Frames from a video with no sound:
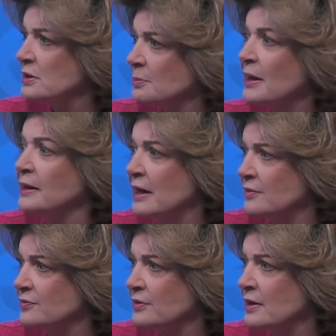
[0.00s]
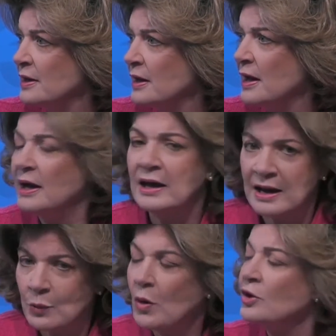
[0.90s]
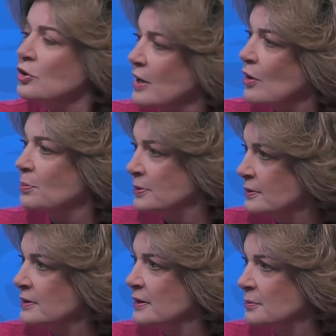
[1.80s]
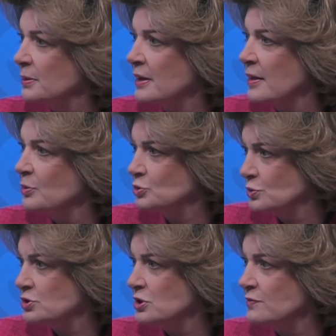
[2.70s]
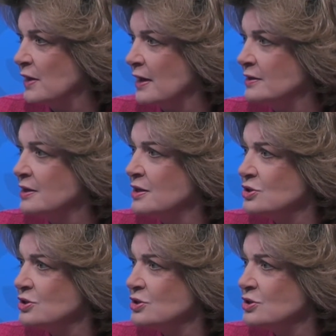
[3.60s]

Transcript: in my life. Uh, and I want your help and being able to achieve that.